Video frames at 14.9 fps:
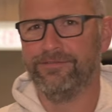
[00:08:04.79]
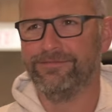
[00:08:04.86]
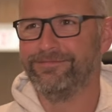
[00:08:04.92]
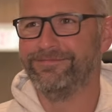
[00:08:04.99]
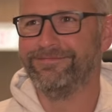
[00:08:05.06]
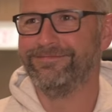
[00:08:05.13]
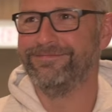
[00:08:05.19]

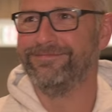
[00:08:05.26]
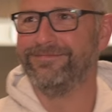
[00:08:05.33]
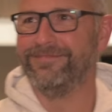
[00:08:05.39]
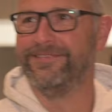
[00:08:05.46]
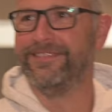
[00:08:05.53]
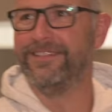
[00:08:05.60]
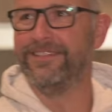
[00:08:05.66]
What's your
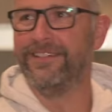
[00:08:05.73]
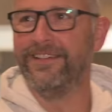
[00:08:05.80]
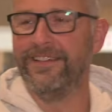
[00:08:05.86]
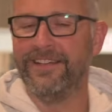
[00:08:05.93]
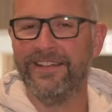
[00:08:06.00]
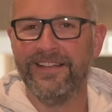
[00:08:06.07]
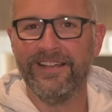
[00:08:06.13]
favorite part
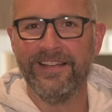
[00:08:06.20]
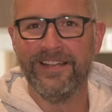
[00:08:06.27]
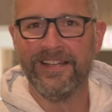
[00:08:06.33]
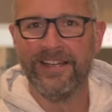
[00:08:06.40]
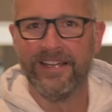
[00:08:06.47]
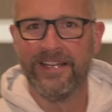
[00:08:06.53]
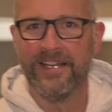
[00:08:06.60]
about
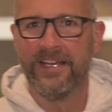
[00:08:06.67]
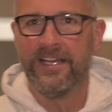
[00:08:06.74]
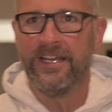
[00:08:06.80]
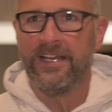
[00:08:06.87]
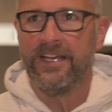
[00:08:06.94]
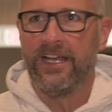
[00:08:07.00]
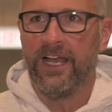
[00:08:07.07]
that
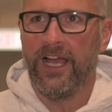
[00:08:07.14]
holiday?